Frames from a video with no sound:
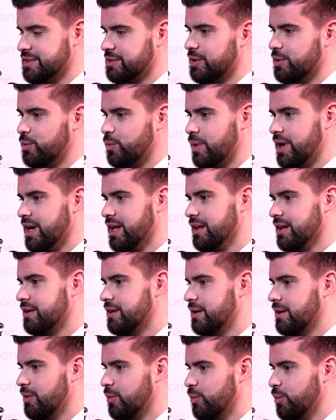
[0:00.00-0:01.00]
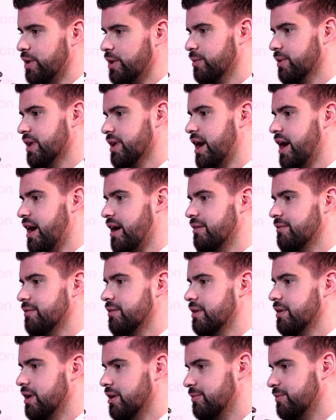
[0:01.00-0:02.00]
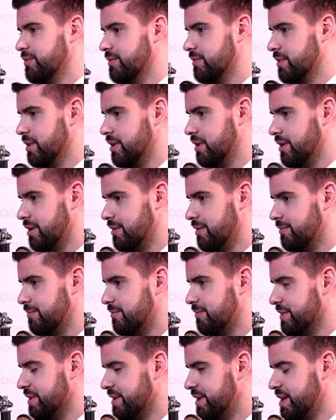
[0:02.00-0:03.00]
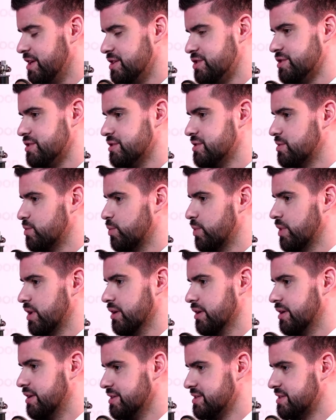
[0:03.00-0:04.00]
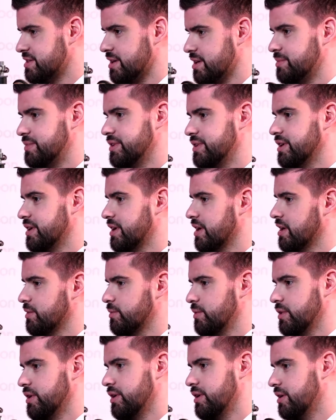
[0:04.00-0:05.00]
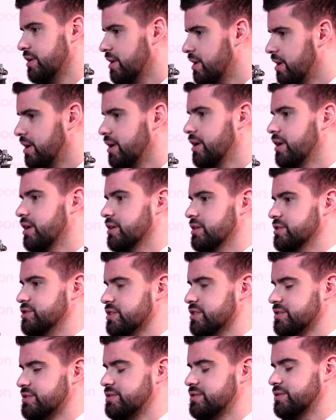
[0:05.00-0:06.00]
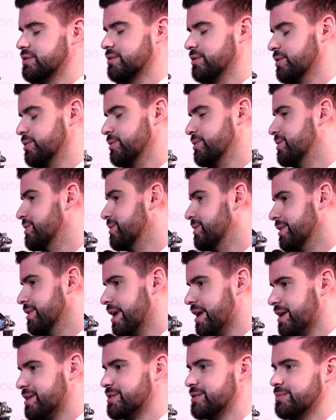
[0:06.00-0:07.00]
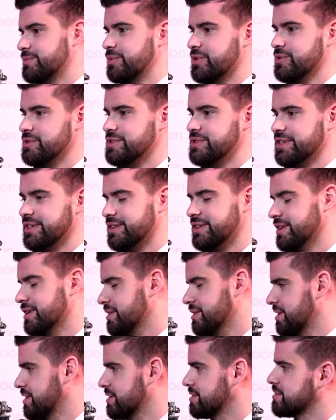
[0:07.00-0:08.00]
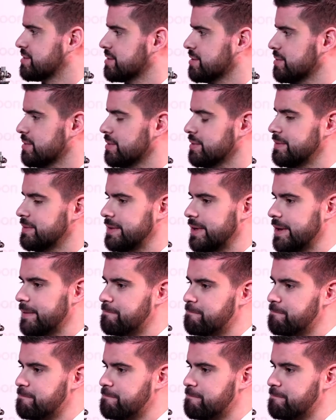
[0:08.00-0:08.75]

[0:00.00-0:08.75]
well, we will have foundations, we learn something, and we just go to the next project and so on. Yeah.